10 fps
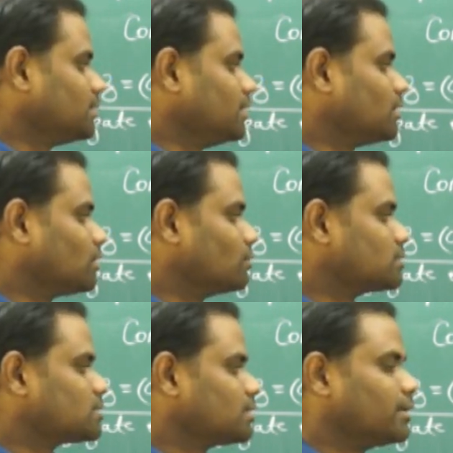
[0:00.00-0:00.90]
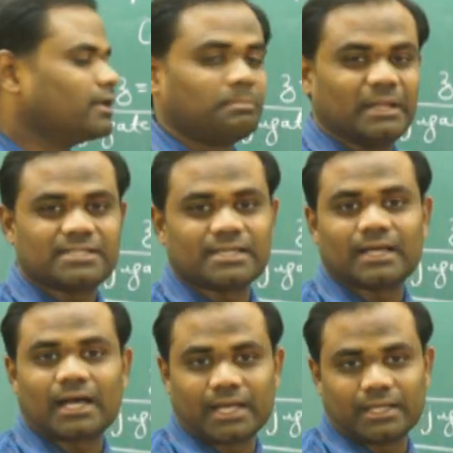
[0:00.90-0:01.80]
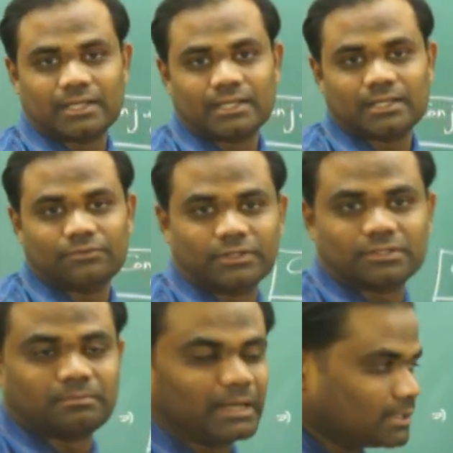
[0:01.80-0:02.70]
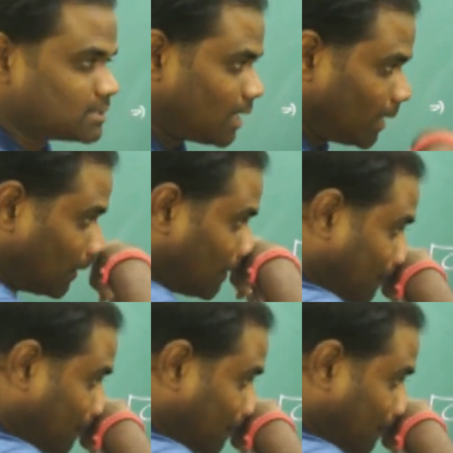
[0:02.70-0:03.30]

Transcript: includes replacing i with minus i